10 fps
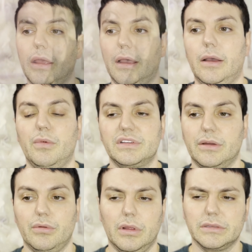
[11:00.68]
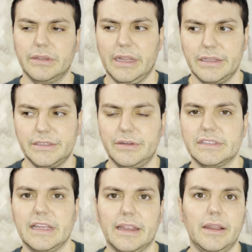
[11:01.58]
uh, which I will also get into in
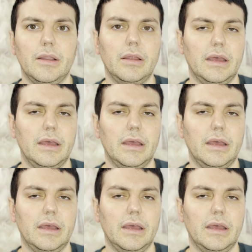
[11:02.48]
a second.